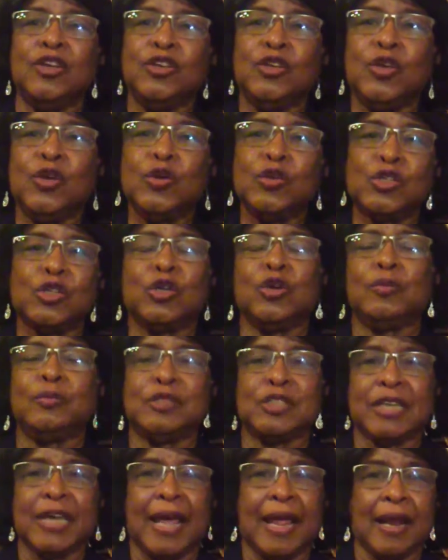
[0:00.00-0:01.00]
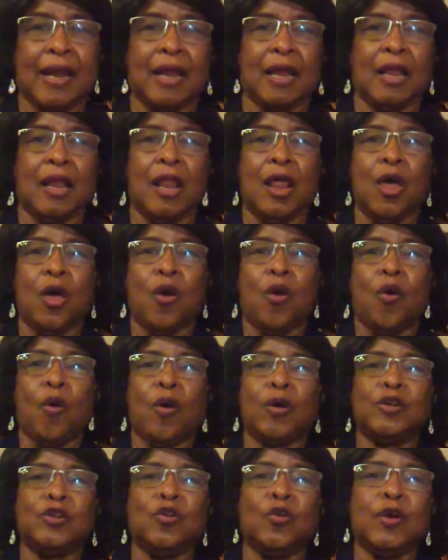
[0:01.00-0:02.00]
YouTube channel
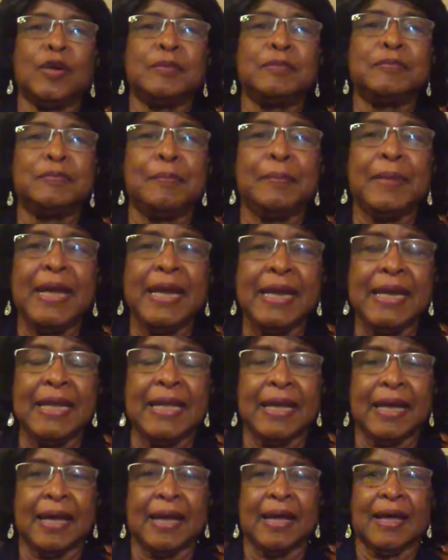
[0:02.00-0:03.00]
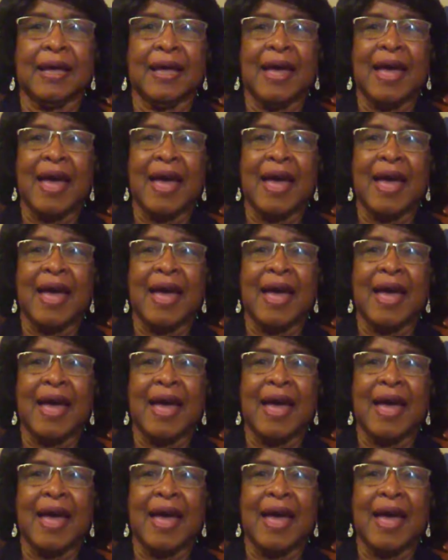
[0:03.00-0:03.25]
or doing media,